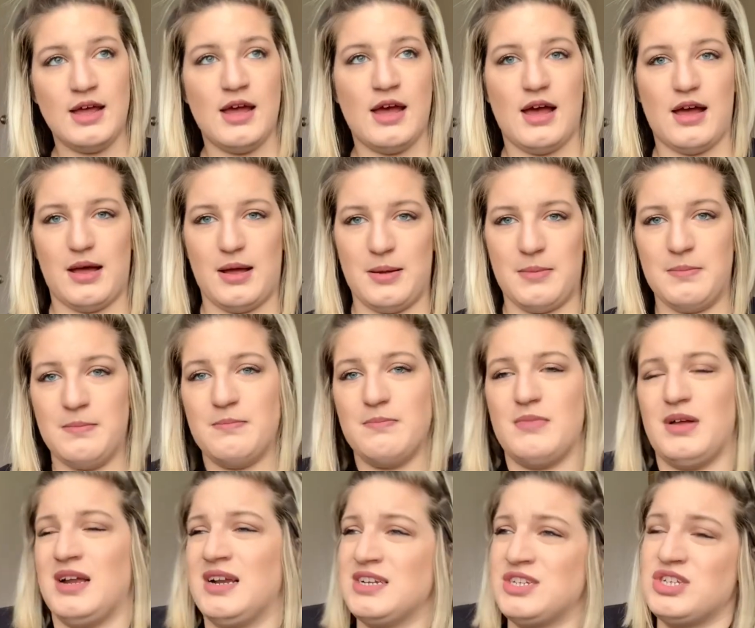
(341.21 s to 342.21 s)
And
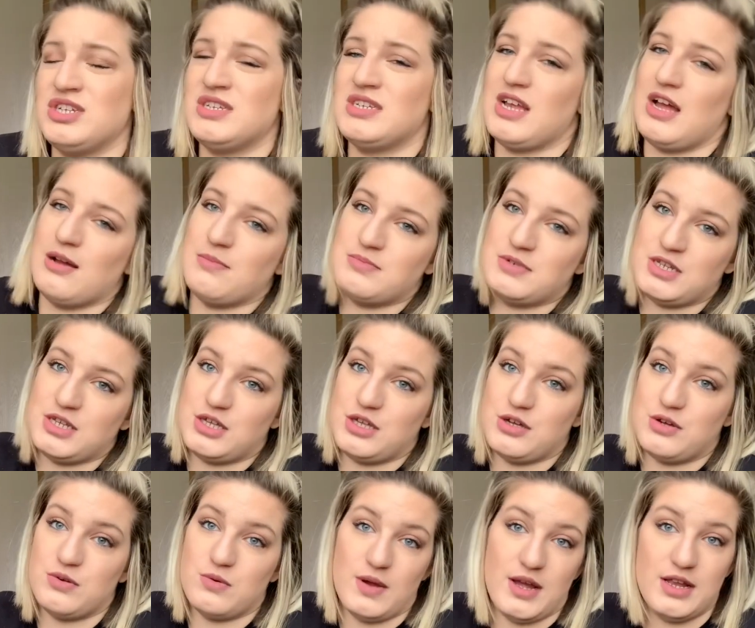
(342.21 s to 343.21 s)
it's just up to
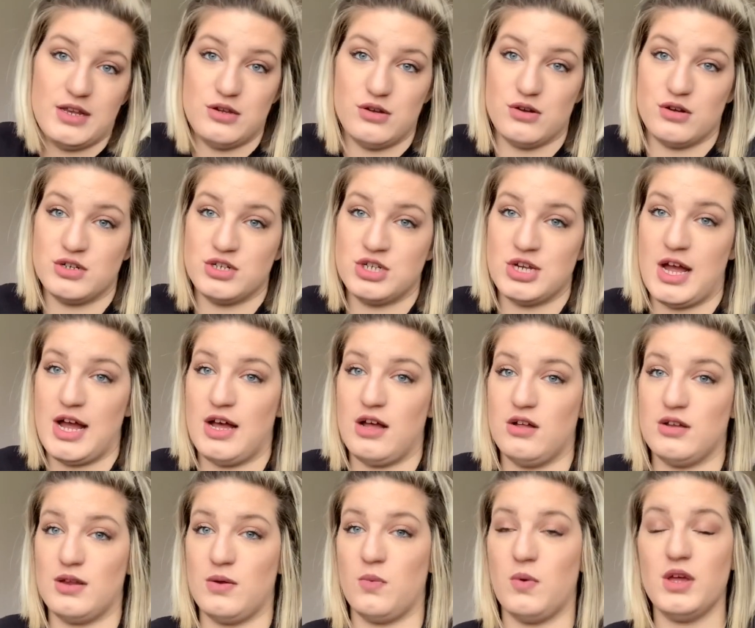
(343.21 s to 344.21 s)
you and your
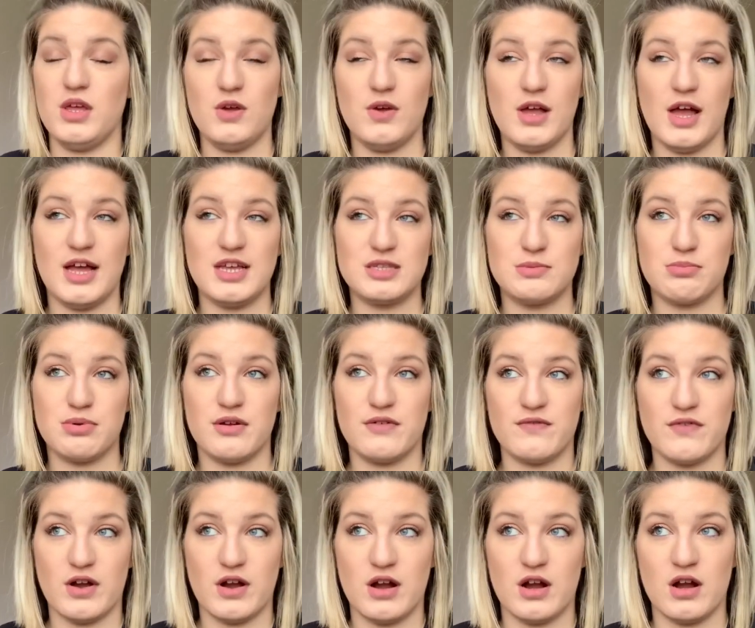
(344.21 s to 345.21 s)
child and what you guys
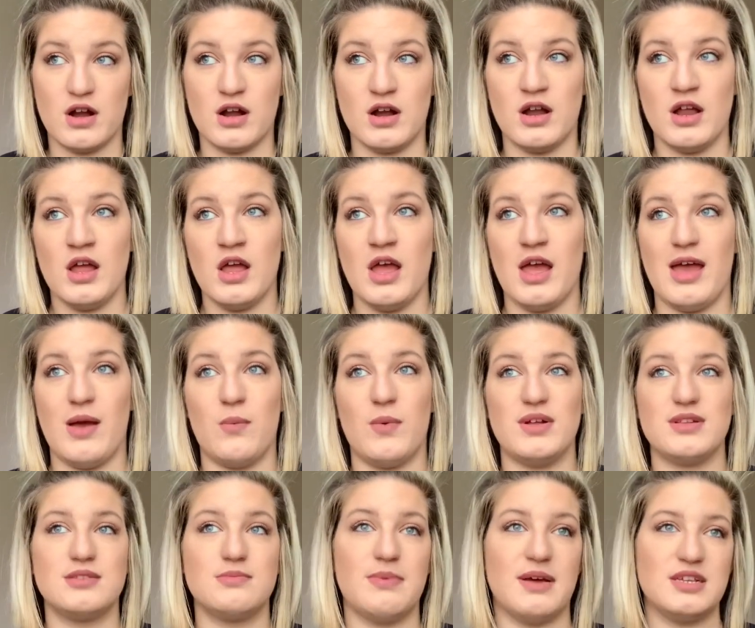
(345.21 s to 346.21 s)
prefer and
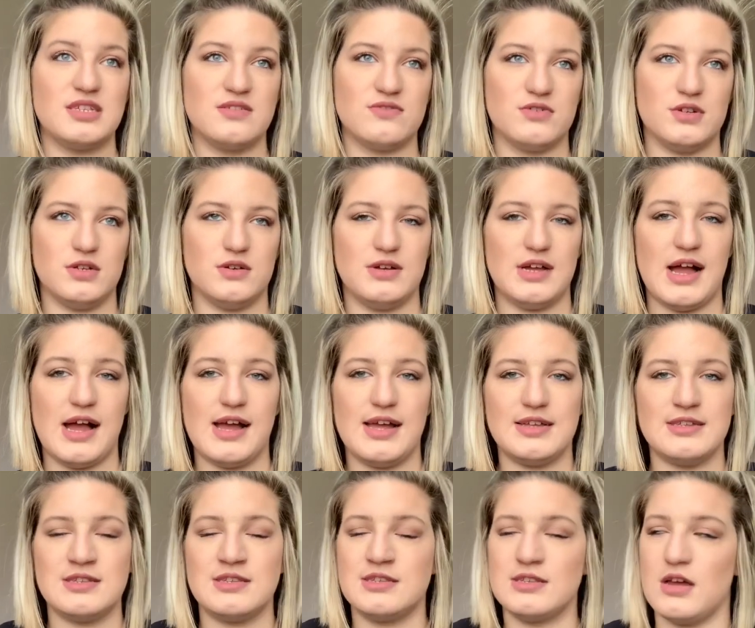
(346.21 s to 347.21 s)
what's best for you
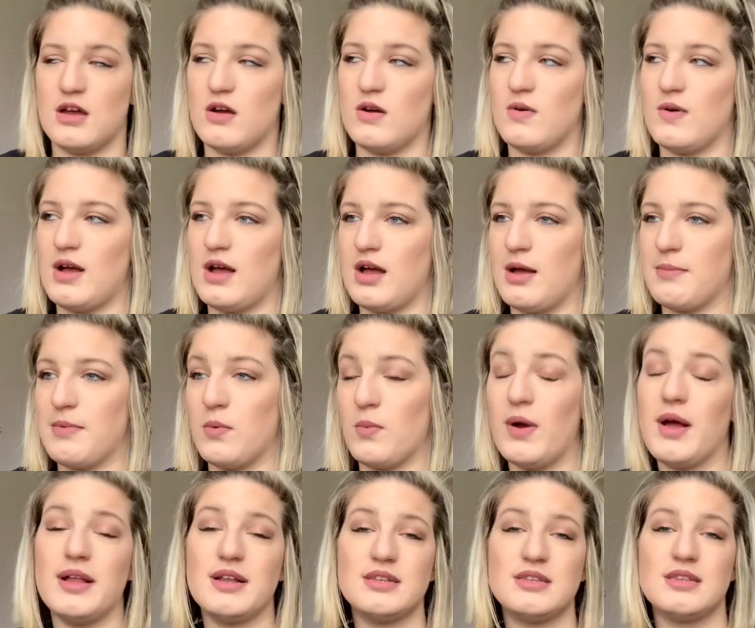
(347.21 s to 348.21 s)
guys. So
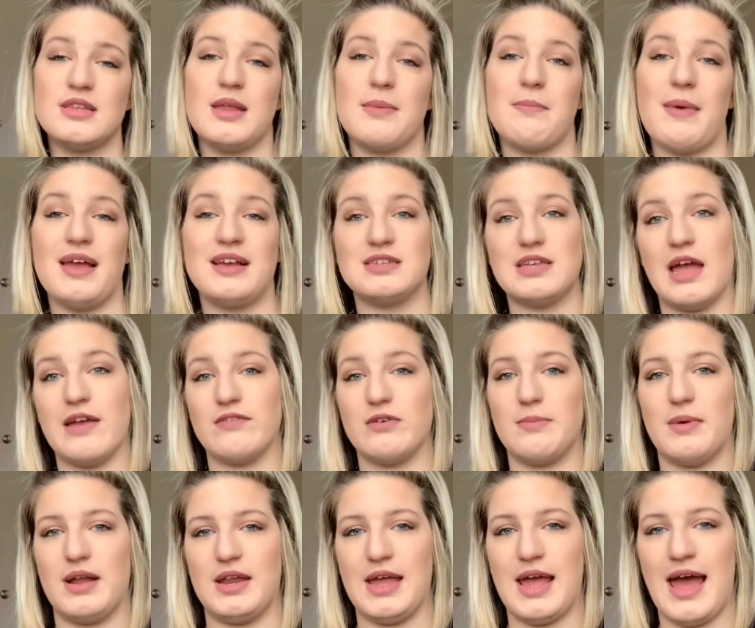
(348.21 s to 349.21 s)
what makes
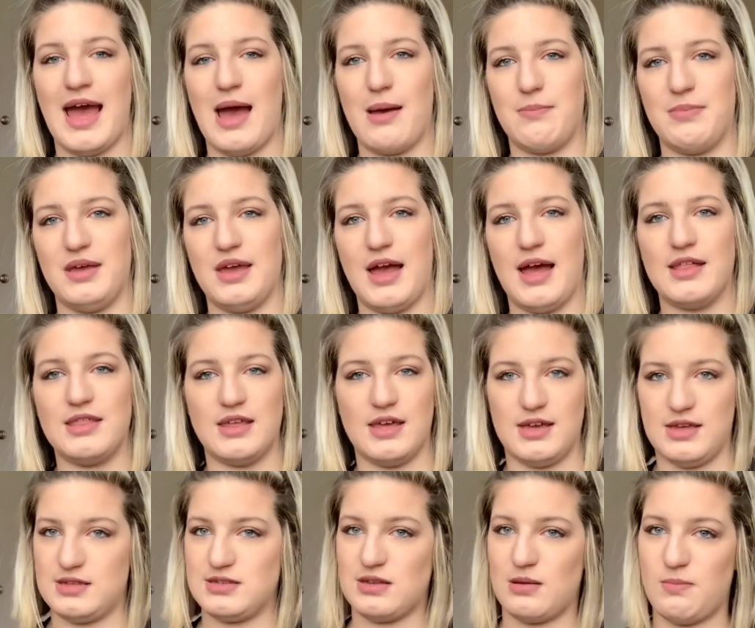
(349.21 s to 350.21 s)
everybody happy, I think,
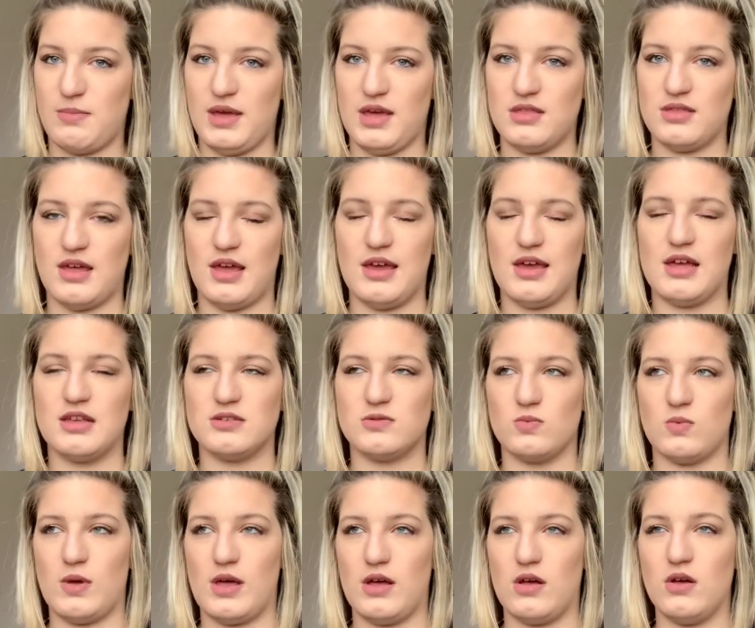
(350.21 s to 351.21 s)
is a big thing as
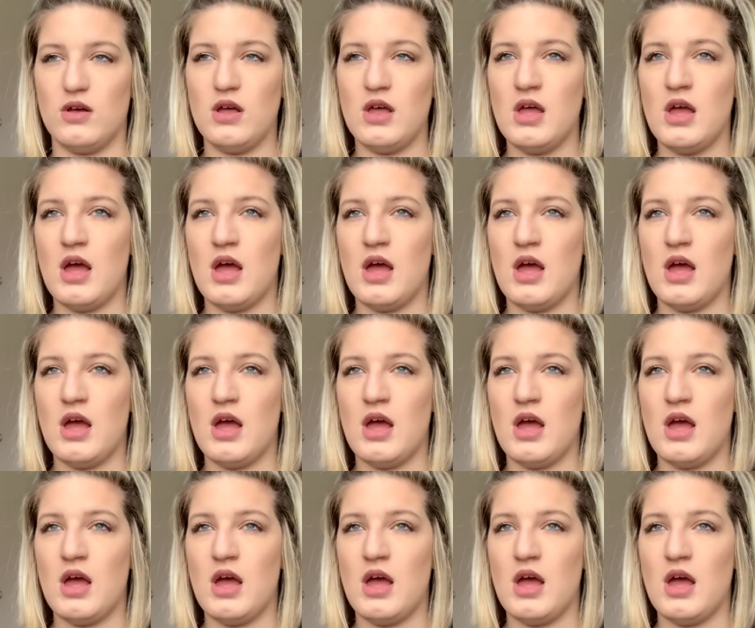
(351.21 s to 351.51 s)
well.